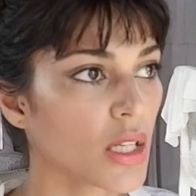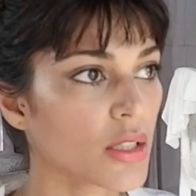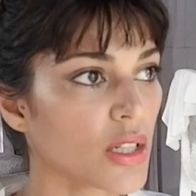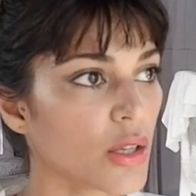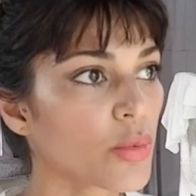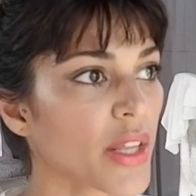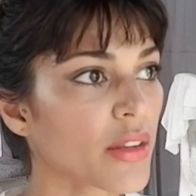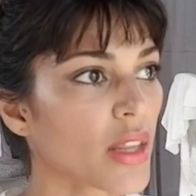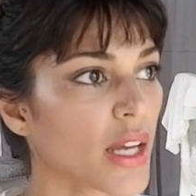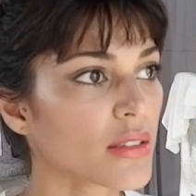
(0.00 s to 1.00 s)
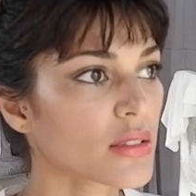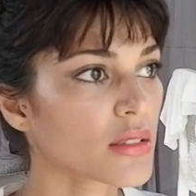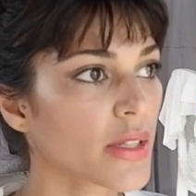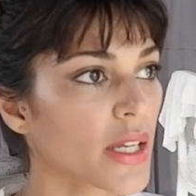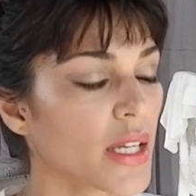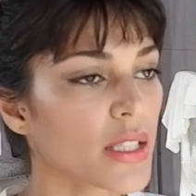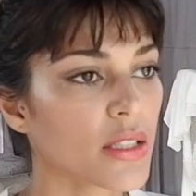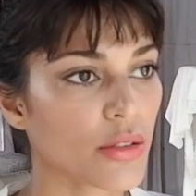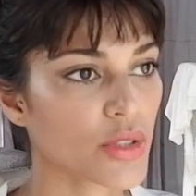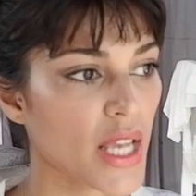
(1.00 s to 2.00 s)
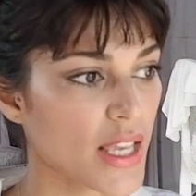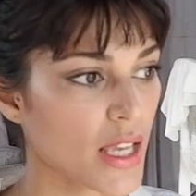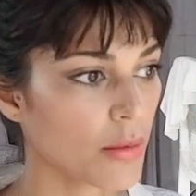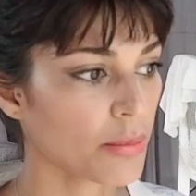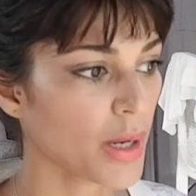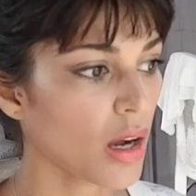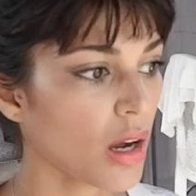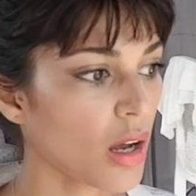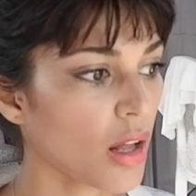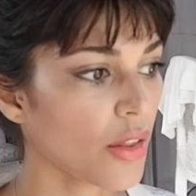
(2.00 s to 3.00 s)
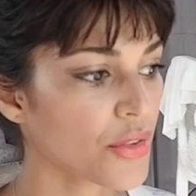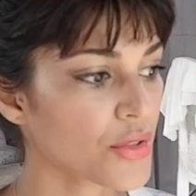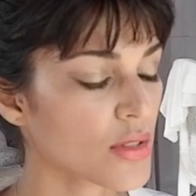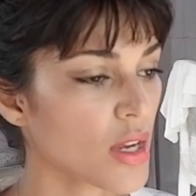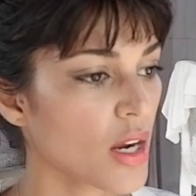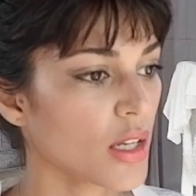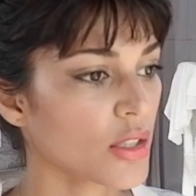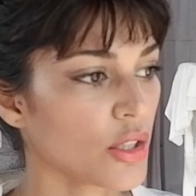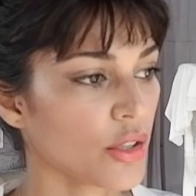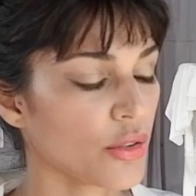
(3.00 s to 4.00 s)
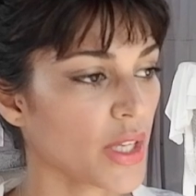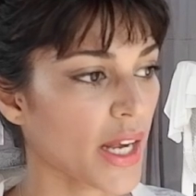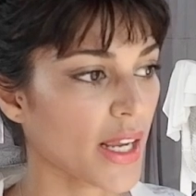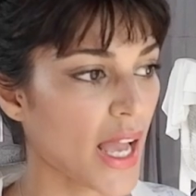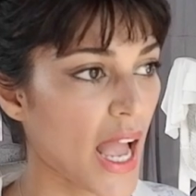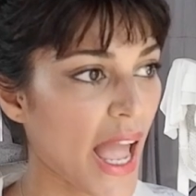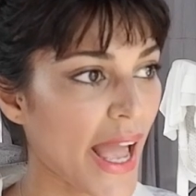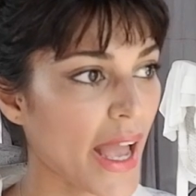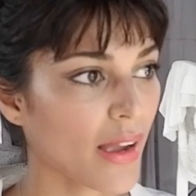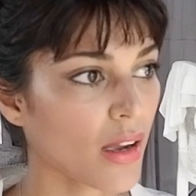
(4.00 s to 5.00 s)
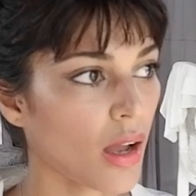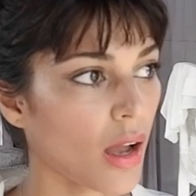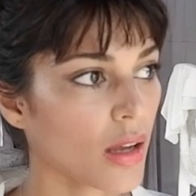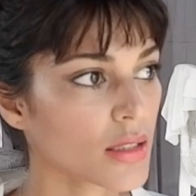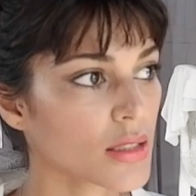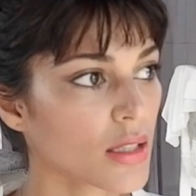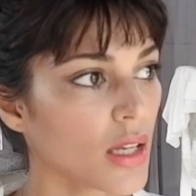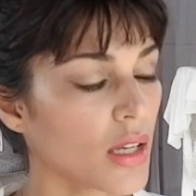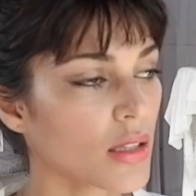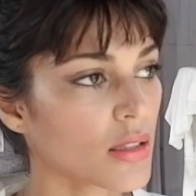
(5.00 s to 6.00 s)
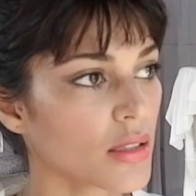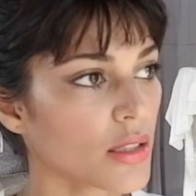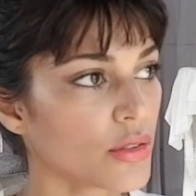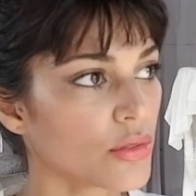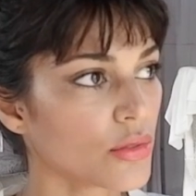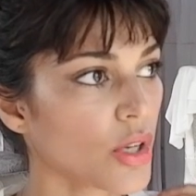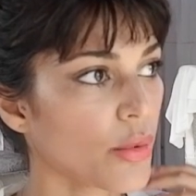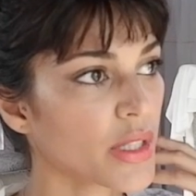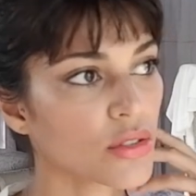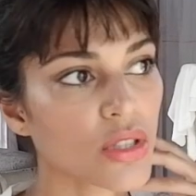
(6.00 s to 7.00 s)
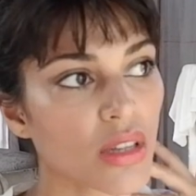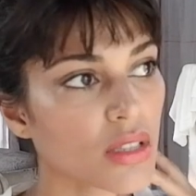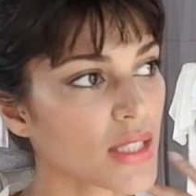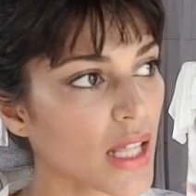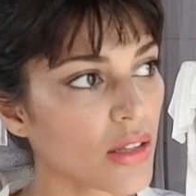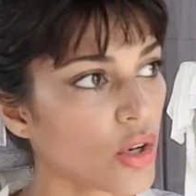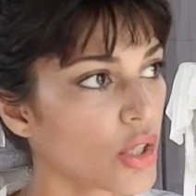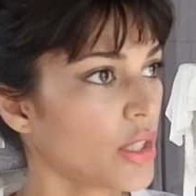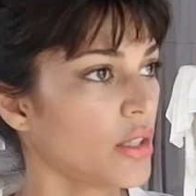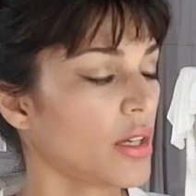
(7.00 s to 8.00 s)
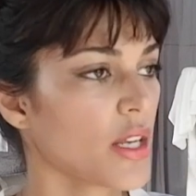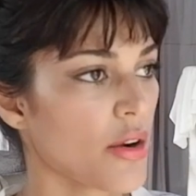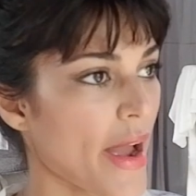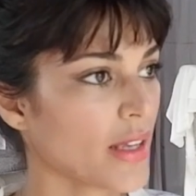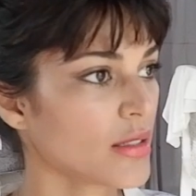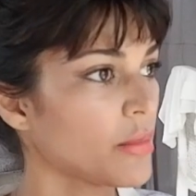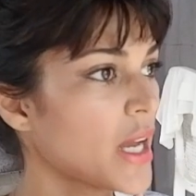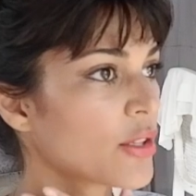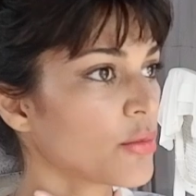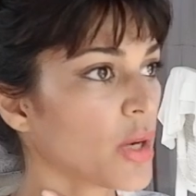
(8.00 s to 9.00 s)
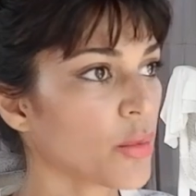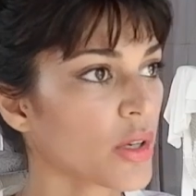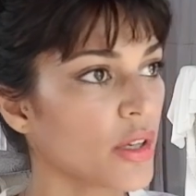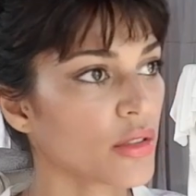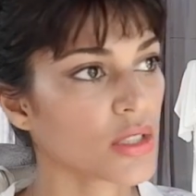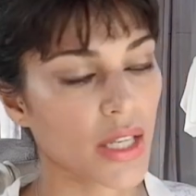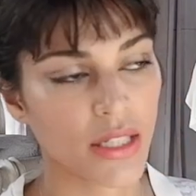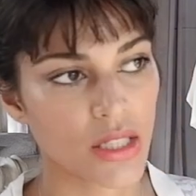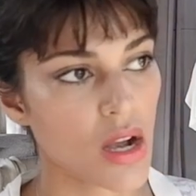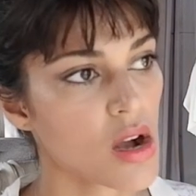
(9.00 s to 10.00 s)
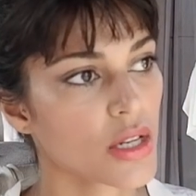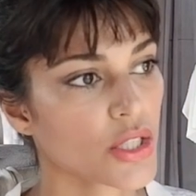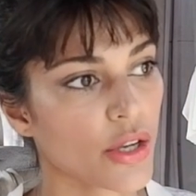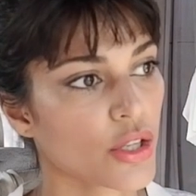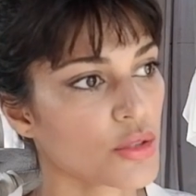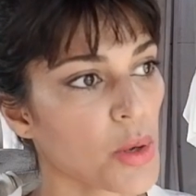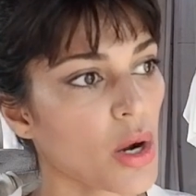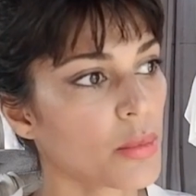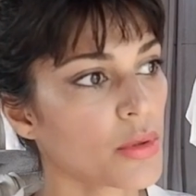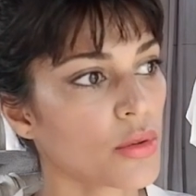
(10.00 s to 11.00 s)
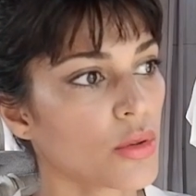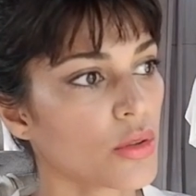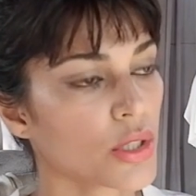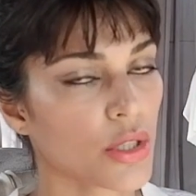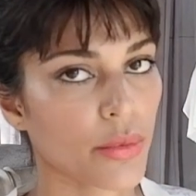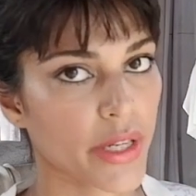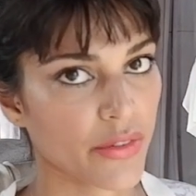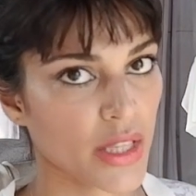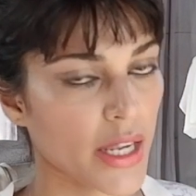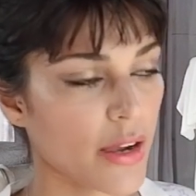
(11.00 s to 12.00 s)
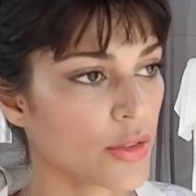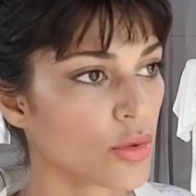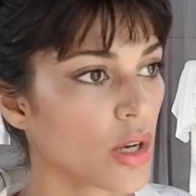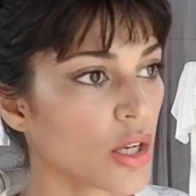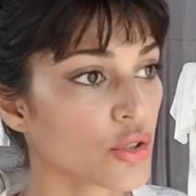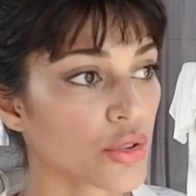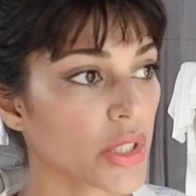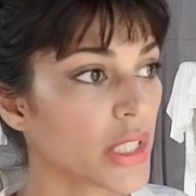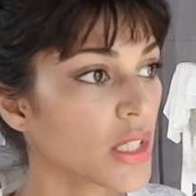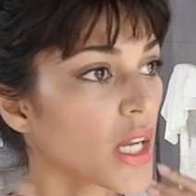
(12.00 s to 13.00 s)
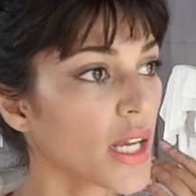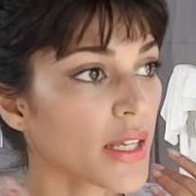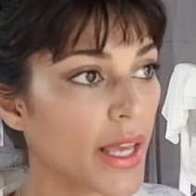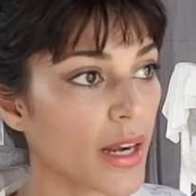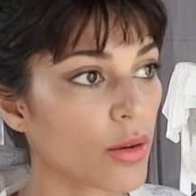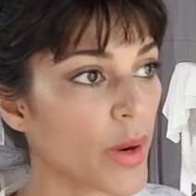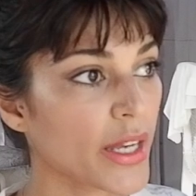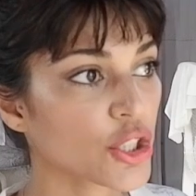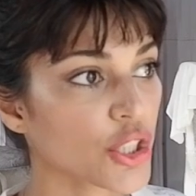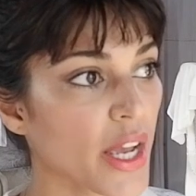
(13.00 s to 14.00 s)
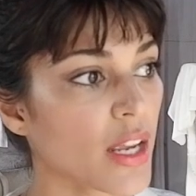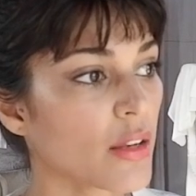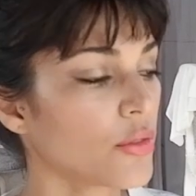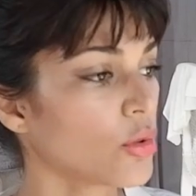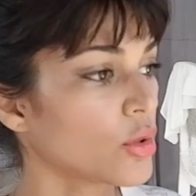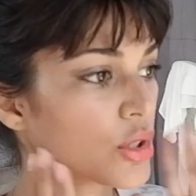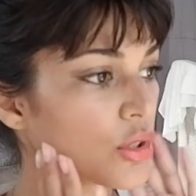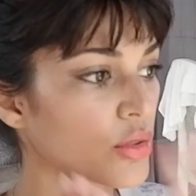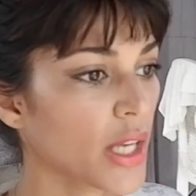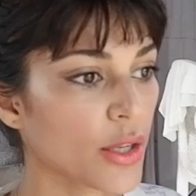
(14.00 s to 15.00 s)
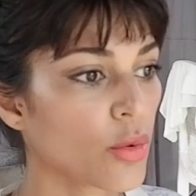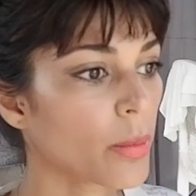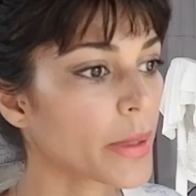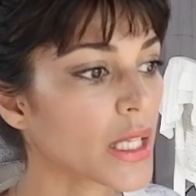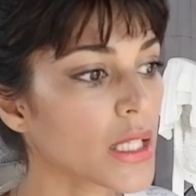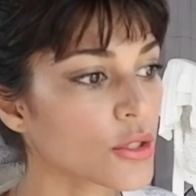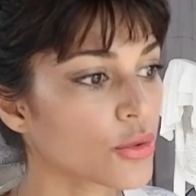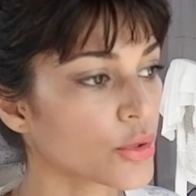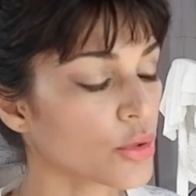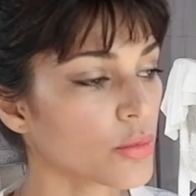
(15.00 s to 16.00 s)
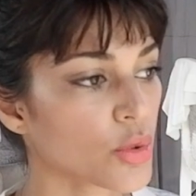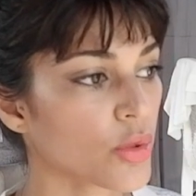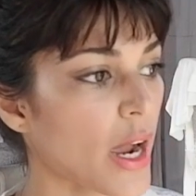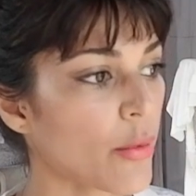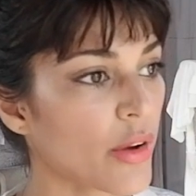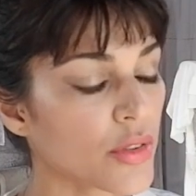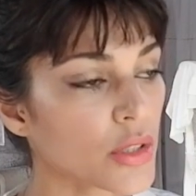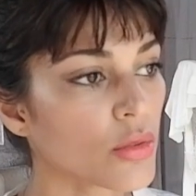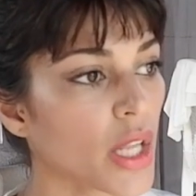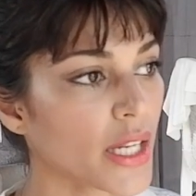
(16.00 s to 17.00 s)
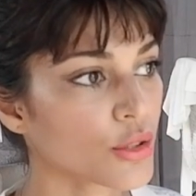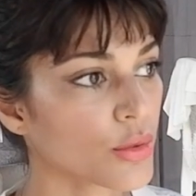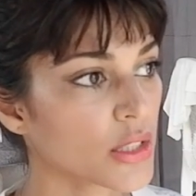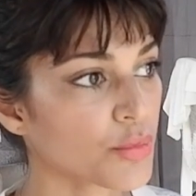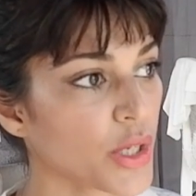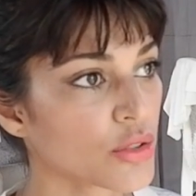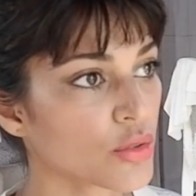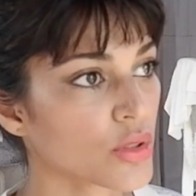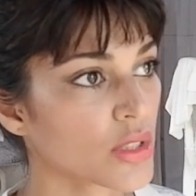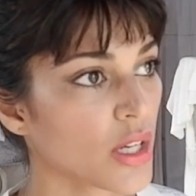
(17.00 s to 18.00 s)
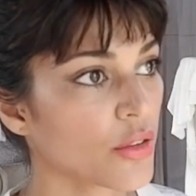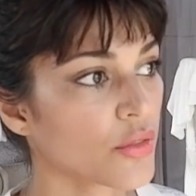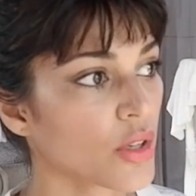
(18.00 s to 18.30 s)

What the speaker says: You know, whether that's, you know, taking baths, you know, getting a haircut, you know, going to the salon, and, you know, as a man you might want to go to like a Turkish barber, or, you know, whatever they have in your country, and get a wet shave, or, you know, get your beard groomed, or however you like to express yourself.